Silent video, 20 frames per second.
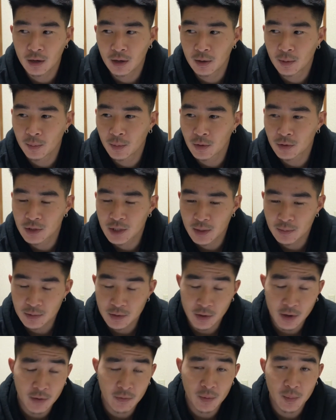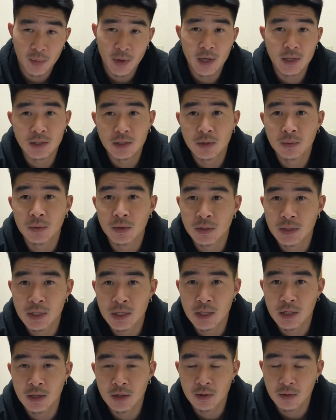Most times they'll have a basketball
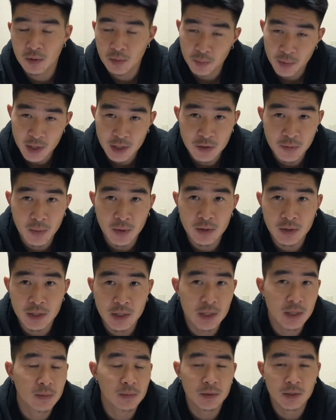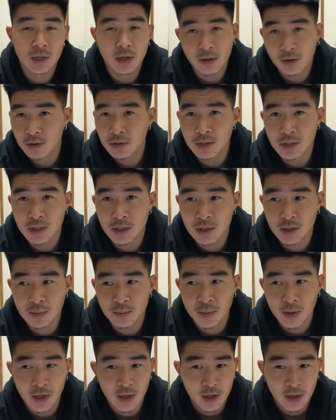team, a baseball team, soccer team,
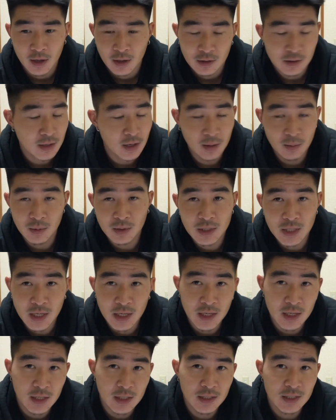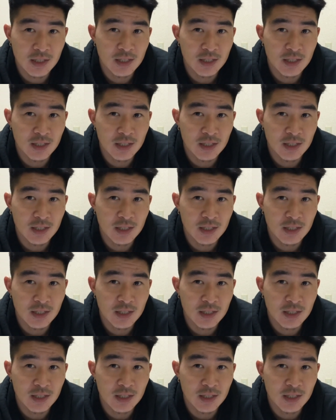table tennis,